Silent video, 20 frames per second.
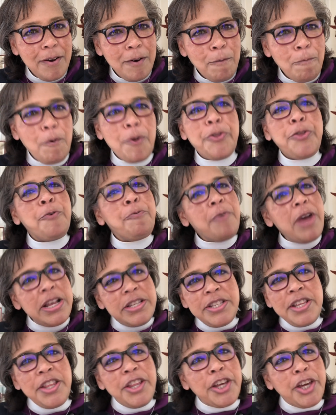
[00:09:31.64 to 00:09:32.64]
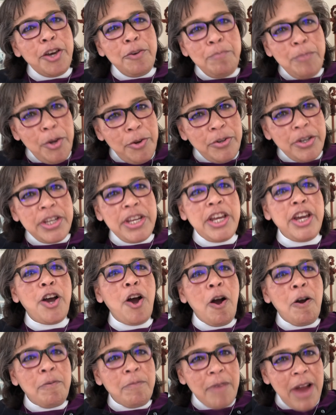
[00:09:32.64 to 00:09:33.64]
what the rest of the community
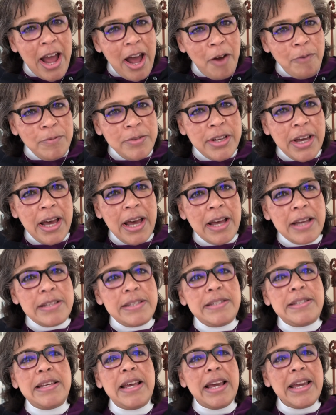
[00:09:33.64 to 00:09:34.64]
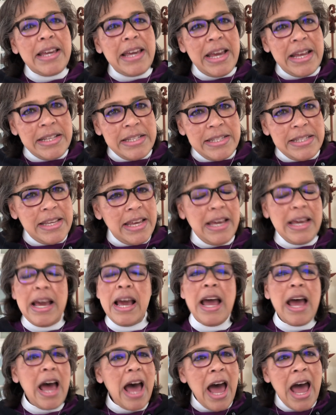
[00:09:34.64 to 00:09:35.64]
around us can see.
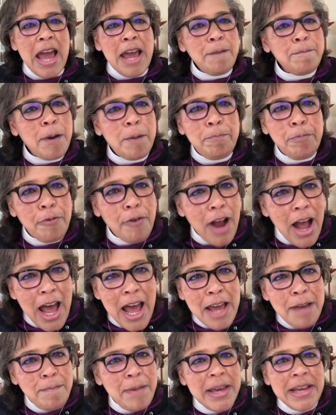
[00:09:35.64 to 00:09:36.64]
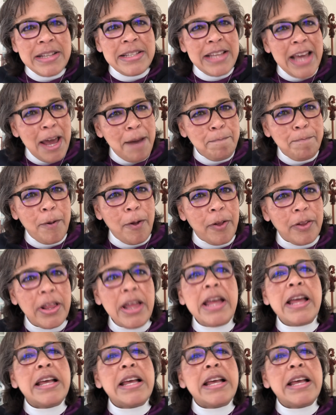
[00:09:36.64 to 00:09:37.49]
I am a prime example.